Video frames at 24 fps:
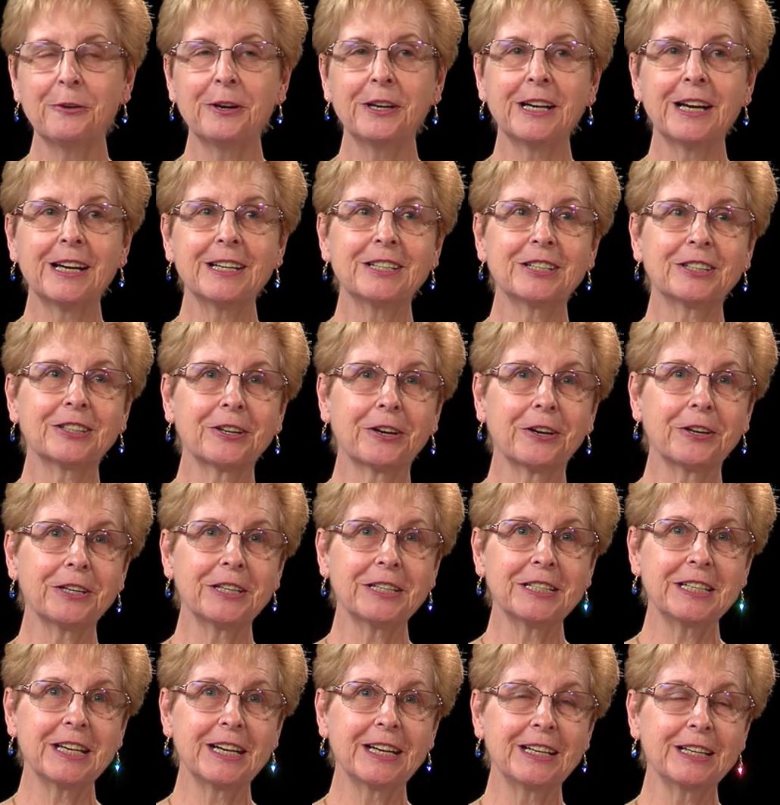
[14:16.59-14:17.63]
when I started
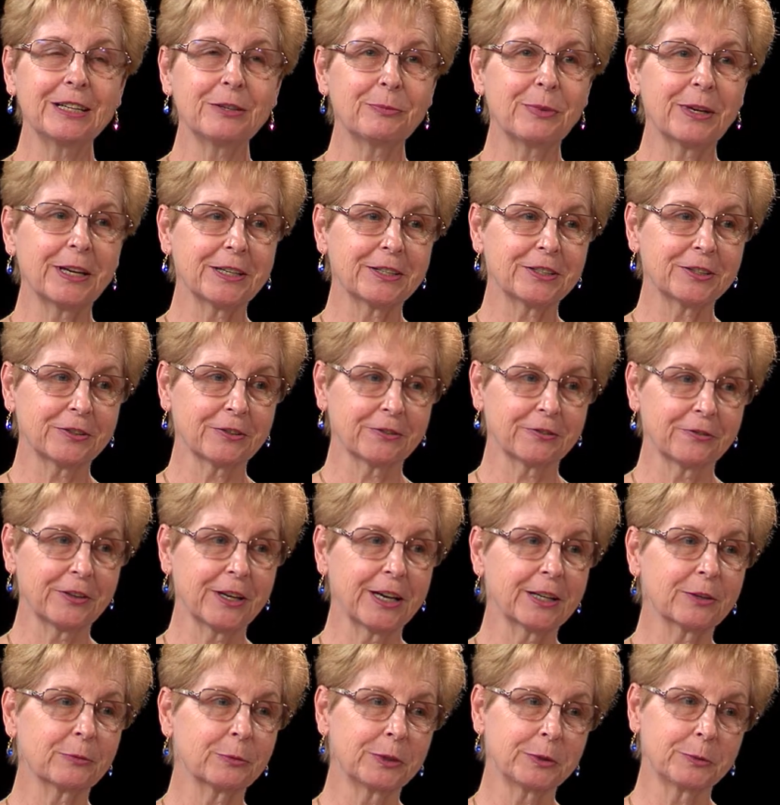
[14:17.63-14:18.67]
dating Pastor
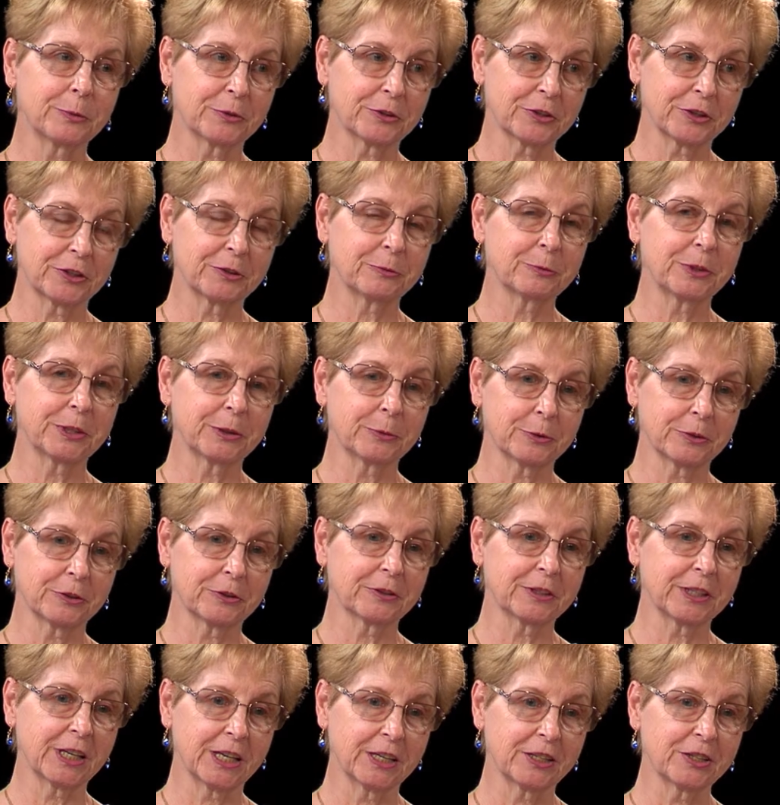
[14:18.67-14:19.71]
Frank, we were we
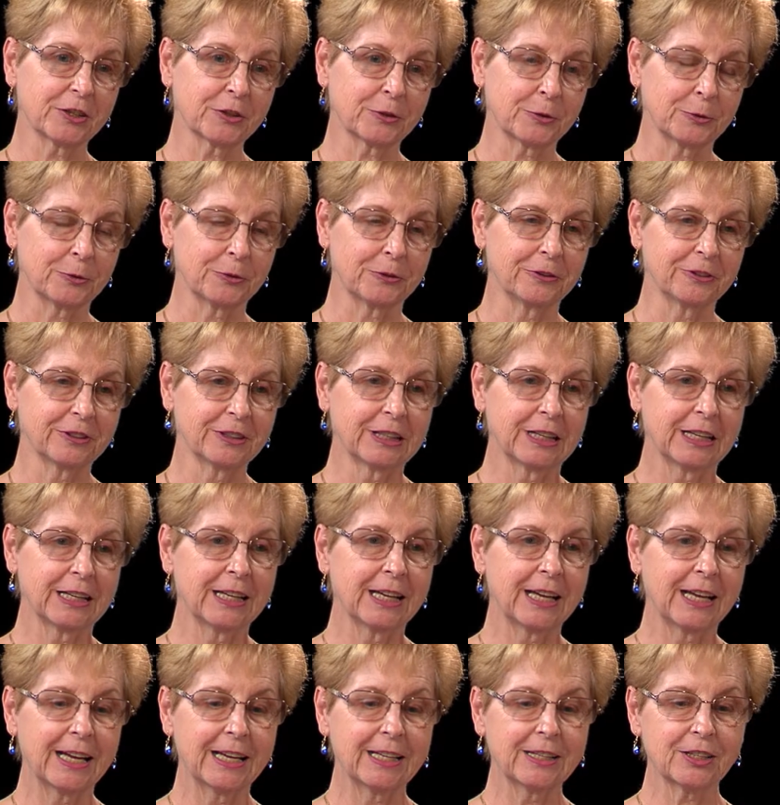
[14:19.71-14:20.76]
were in high school,
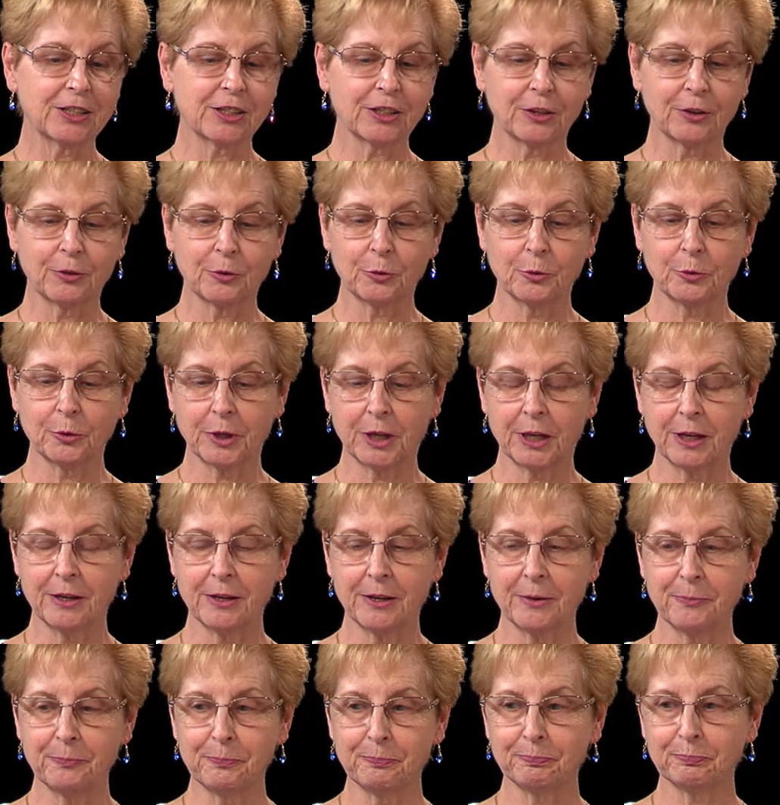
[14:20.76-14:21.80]
and so
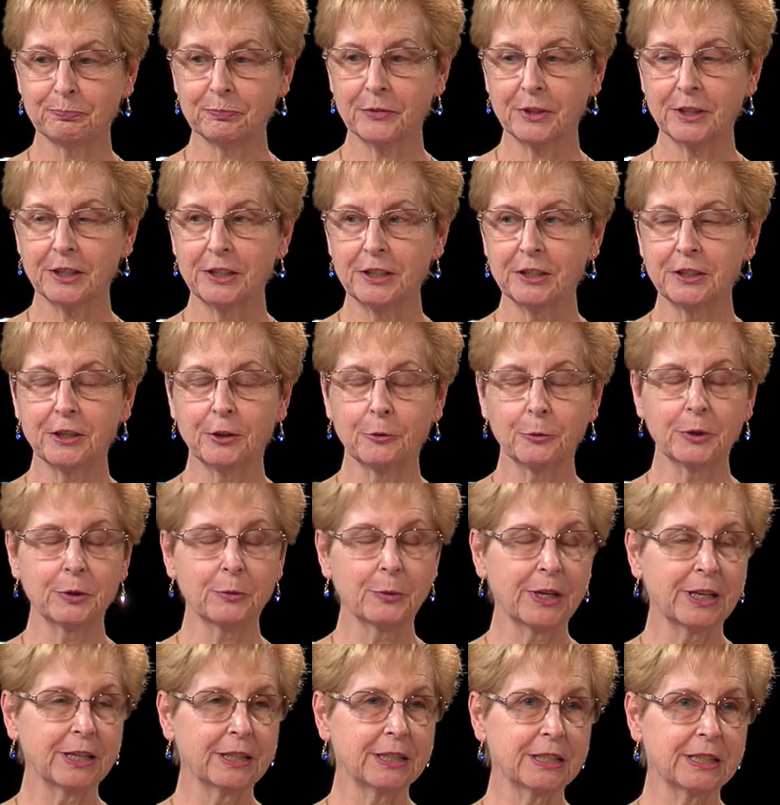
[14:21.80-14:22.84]
um, you know we
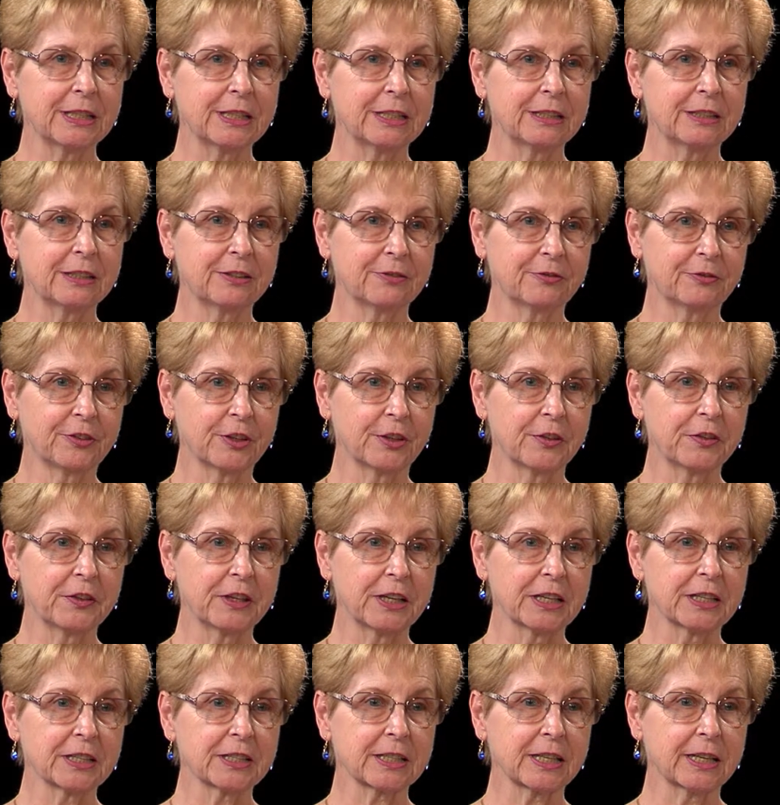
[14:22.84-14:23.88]
went and did fun
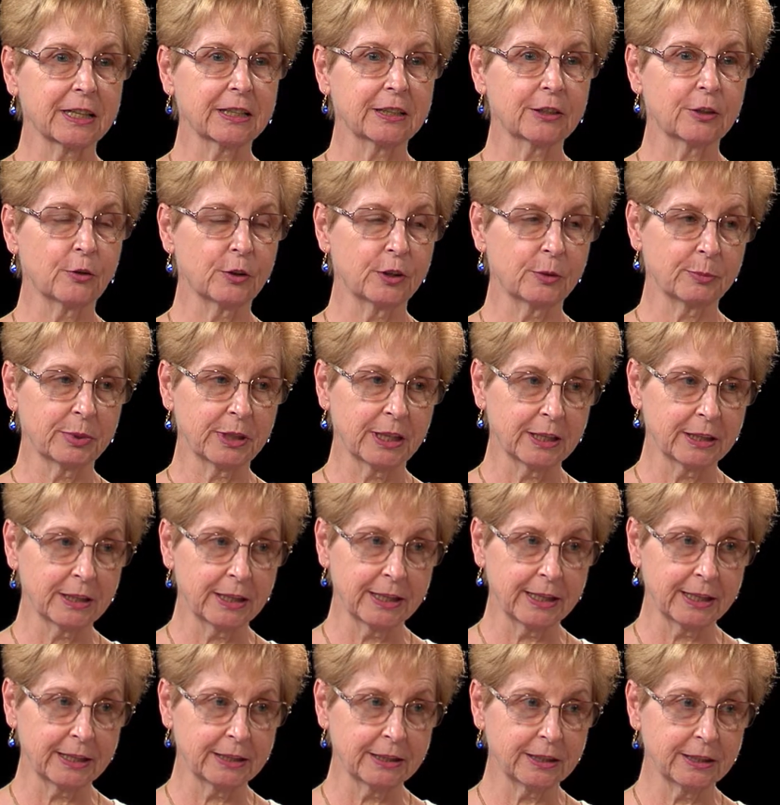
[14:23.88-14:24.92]
things like going to
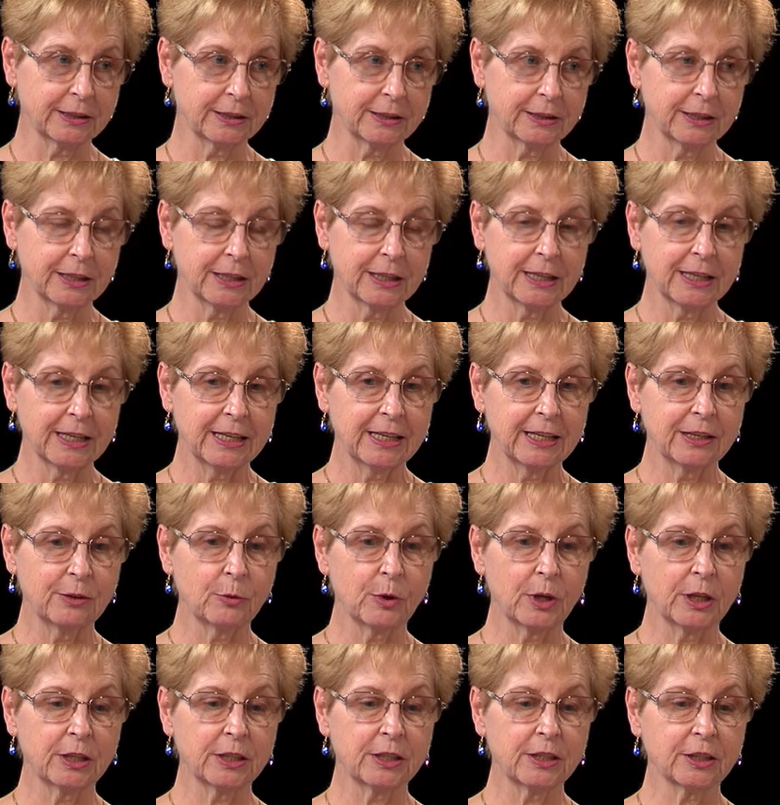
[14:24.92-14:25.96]
Playland, and mm -hmm. he
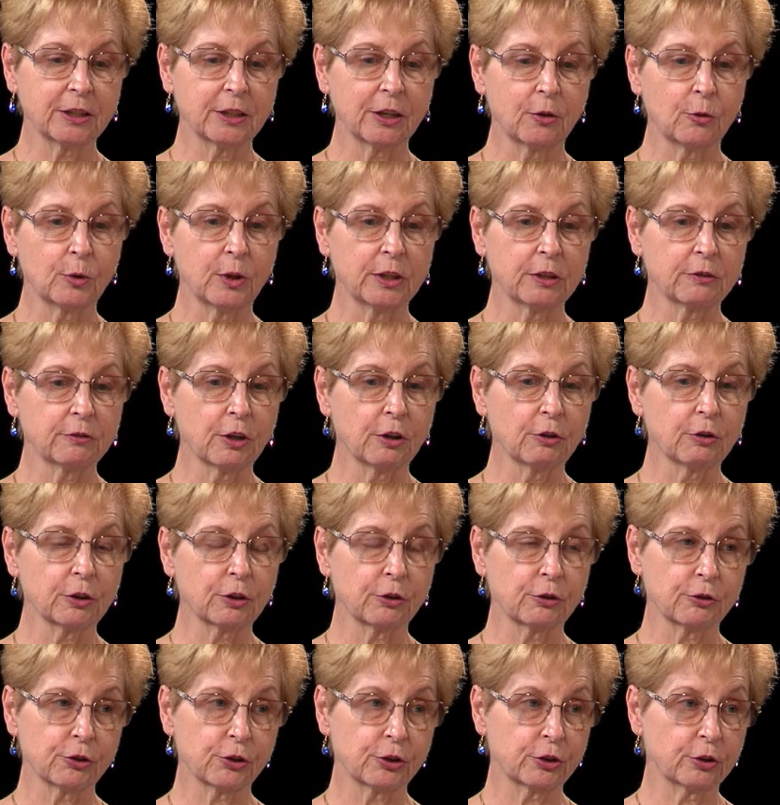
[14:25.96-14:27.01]
wanted to go on the roller
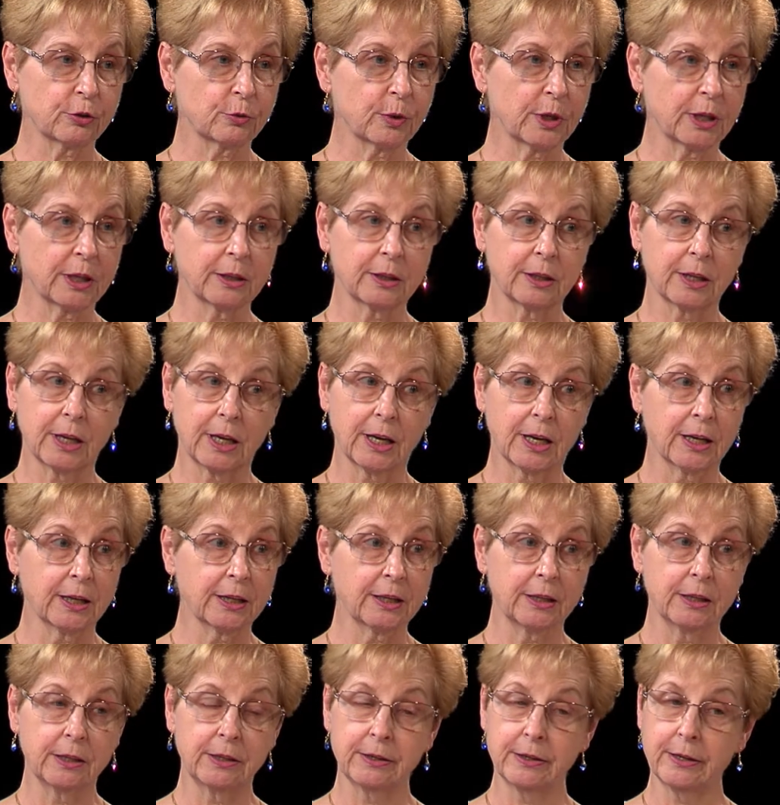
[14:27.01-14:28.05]
coaster. Well, I
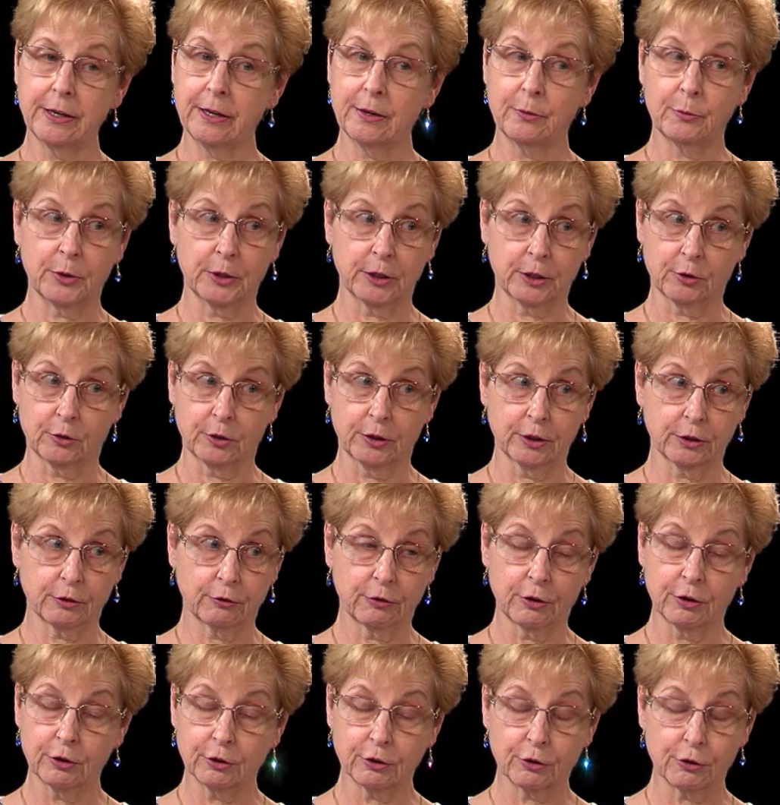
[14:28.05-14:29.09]
did not want to go on the
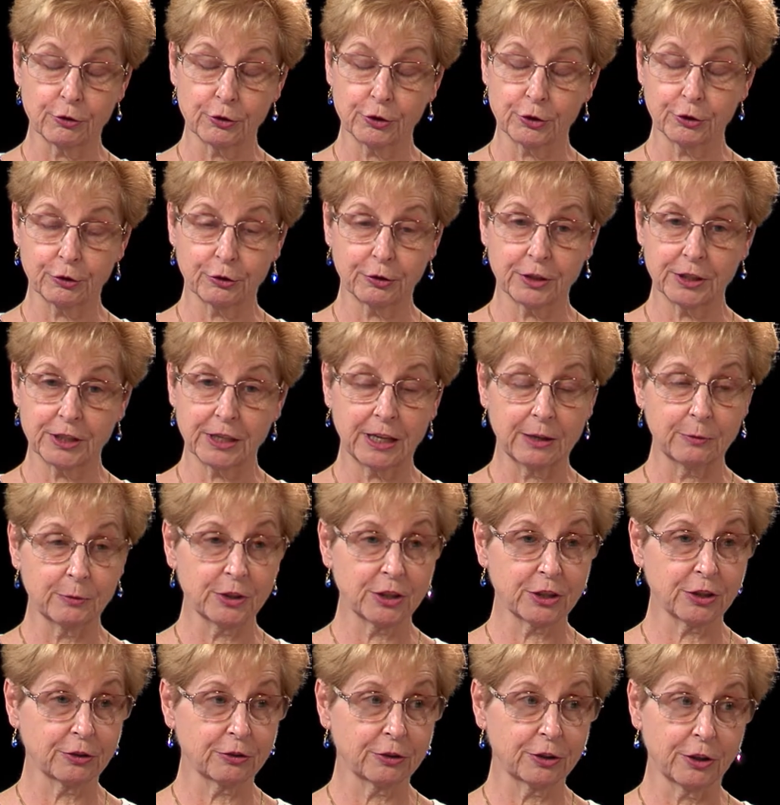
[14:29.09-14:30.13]
roller coaster because I was
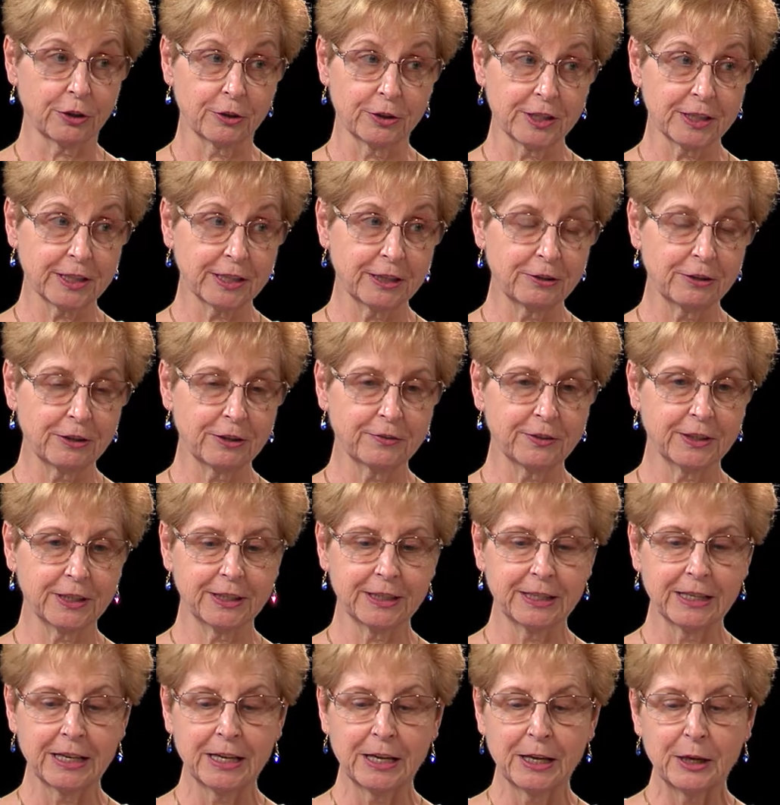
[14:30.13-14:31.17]
so darn scared of it,
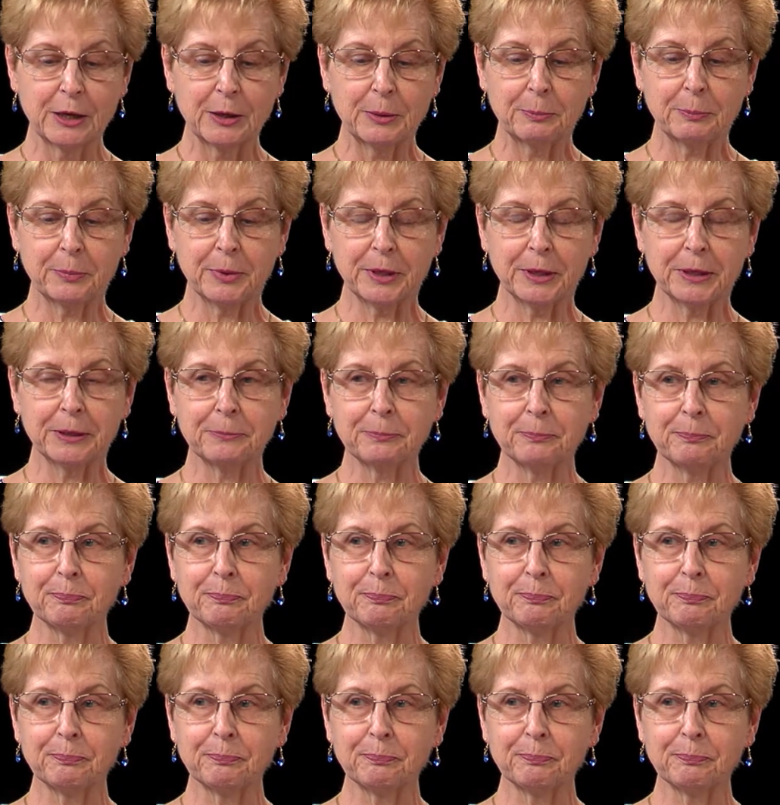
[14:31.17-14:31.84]
but